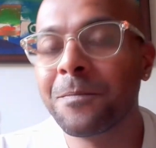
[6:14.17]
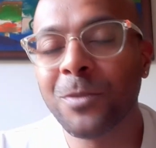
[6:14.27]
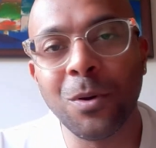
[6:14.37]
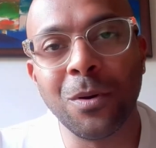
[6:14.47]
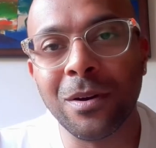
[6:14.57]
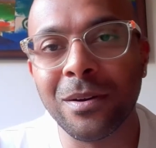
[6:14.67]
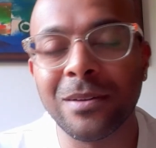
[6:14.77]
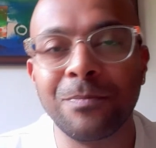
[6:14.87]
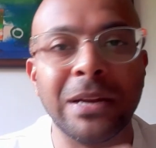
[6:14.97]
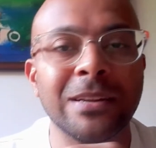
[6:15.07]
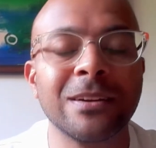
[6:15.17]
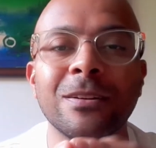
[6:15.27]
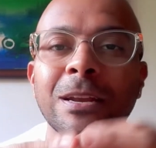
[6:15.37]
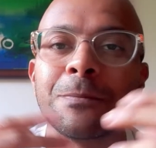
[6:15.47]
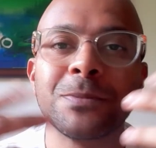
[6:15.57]
or better
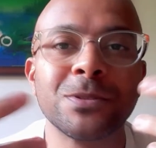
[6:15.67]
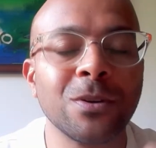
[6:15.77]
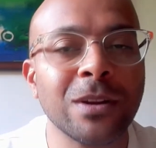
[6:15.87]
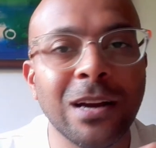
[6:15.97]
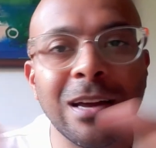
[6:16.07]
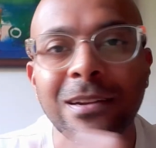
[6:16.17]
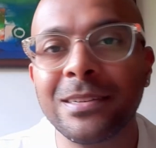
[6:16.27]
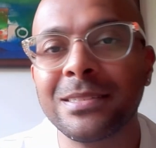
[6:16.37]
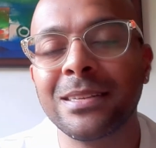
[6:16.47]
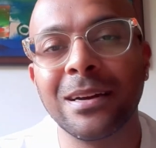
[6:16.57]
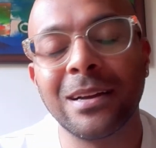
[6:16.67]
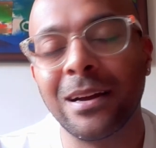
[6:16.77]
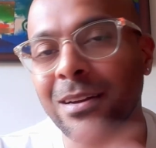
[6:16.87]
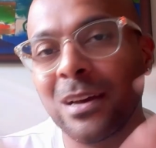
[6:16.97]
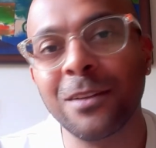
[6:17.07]
grips or a
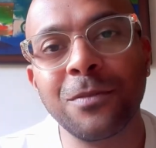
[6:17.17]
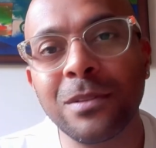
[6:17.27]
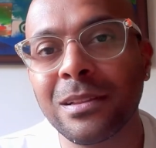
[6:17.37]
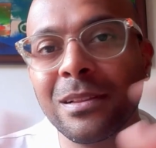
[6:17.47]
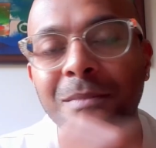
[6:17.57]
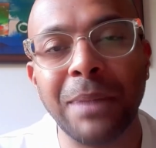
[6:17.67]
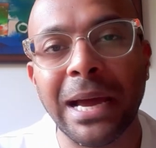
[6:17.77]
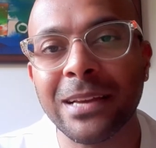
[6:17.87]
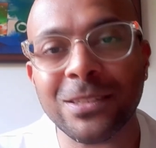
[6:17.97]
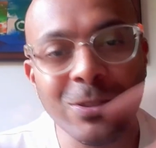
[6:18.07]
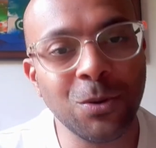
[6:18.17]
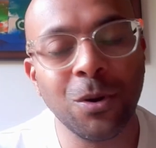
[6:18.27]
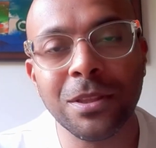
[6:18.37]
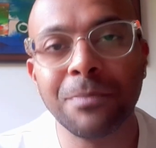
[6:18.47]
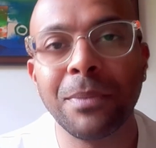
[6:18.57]
colorful bags to go
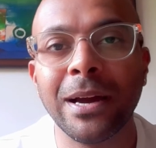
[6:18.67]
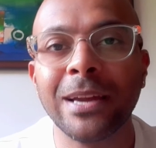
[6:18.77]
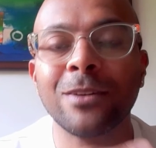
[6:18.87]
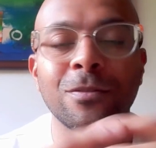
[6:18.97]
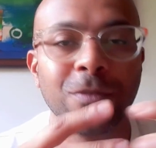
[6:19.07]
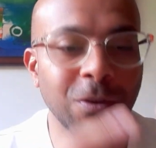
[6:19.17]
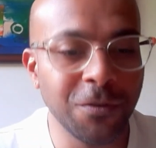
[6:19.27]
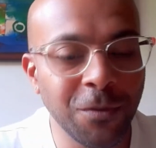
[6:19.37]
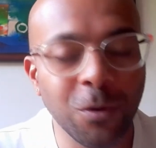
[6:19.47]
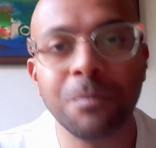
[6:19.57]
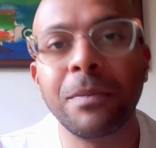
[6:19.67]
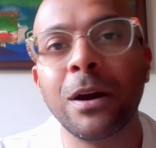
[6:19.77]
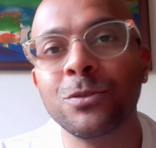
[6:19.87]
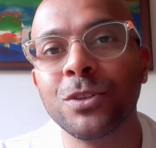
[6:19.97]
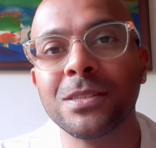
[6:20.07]
on the bike, or for your phone
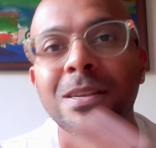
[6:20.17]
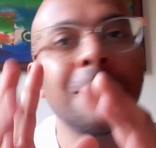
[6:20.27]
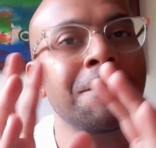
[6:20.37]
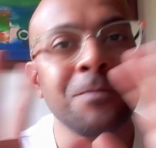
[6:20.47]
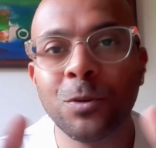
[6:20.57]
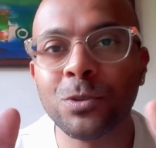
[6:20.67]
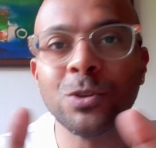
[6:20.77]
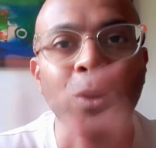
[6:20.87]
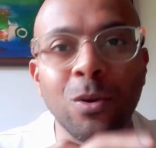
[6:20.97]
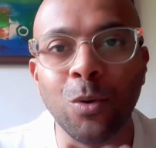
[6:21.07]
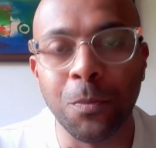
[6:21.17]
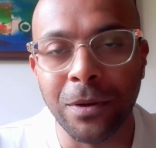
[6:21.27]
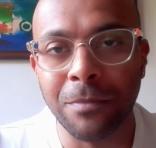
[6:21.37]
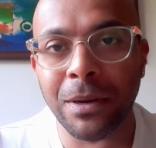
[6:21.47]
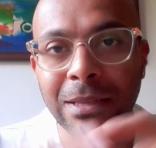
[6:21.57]
pouches. Those are all
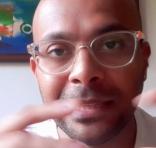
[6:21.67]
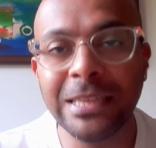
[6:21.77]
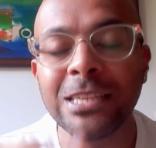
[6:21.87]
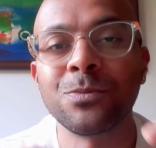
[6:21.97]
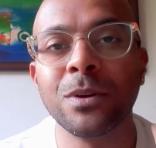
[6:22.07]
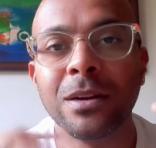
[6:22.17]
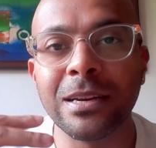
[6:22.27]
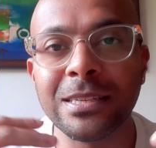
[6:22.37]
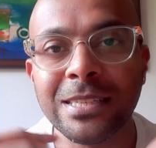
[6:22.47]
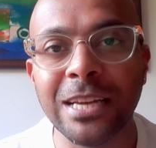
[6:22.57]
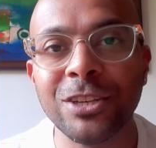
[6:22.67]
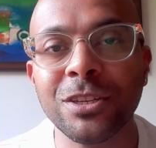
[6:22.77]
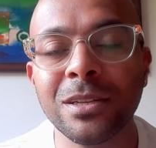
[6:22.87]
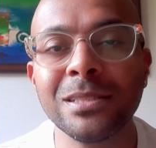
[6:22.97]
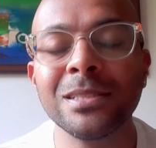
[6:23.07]
open, but these were
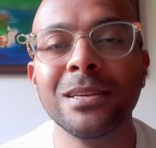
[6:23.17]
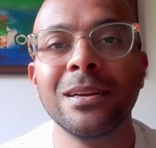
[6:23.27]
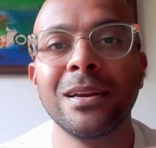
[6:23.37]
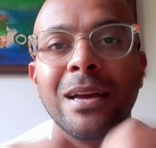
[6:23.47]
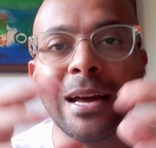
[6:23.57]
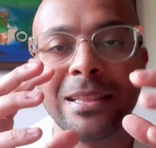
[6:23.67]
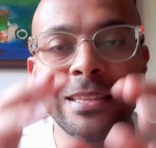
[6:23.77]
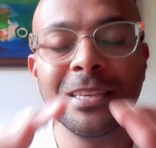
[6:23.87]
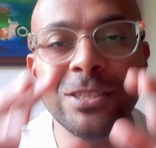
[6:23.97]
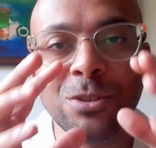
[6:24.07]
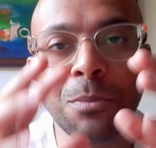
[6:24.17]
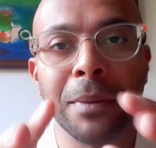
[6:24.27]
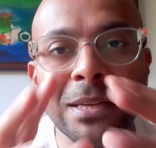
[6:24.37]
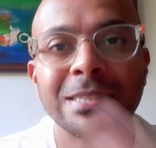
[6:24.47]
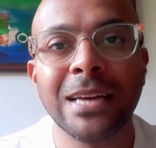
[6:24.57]
essentials and these you
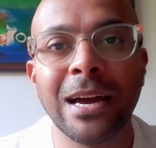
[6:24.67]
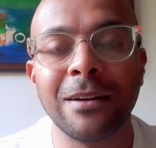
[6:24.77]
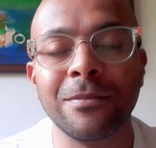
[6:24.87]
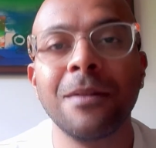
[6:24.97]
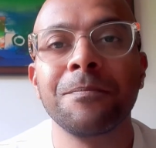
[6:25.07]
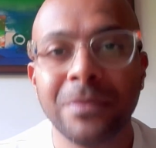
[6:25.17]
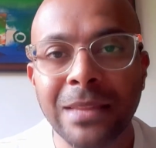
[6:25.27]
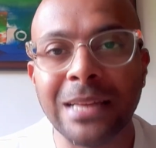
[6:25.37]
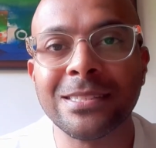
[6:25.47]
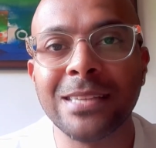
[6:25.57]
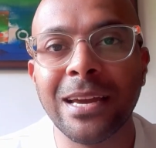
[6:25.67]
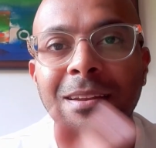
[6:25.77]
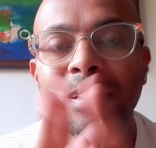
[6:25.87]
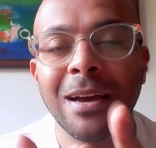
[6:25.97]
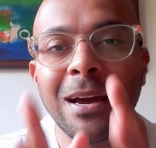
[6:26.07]
must have. That
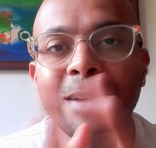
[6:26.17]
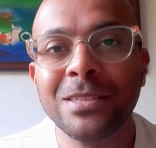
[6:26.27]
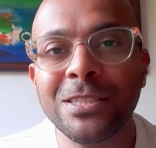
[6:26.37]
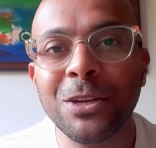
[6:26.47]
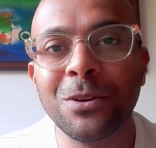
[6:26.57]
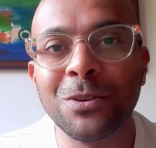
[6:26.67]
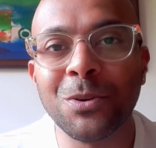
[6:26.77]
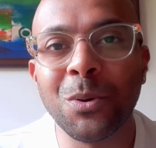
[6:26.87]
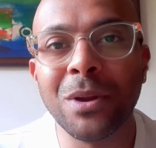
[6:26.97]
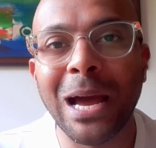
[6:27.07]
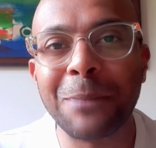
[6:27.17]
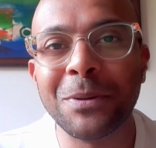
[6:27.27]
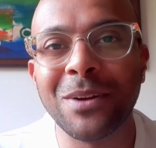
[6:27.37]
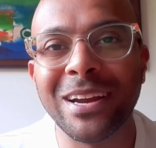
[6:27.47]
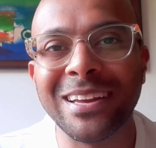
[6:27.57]
said, see you on the road.
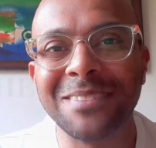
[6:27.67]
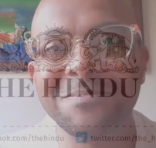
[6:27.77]
Happy riding.